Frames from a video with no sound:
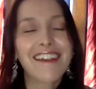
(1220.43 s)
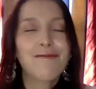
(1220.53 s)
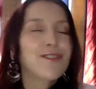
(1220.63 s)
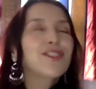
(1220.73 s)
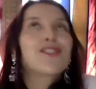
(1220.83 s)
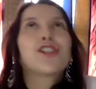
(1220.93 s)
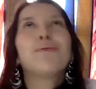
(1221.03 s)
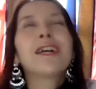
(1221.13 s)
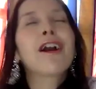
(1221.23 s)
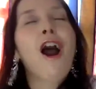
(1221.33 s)
We're just
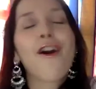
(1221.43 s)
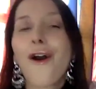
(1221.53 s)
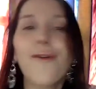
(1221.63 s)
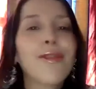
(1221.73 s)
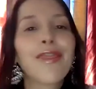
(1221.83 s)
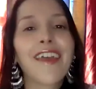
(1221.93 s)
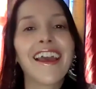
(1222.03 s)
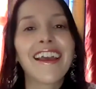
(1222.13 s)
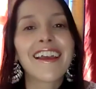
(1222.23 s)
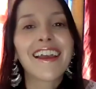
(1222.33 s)
doing our own
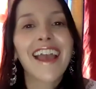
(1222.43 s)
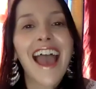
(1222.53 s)
thing.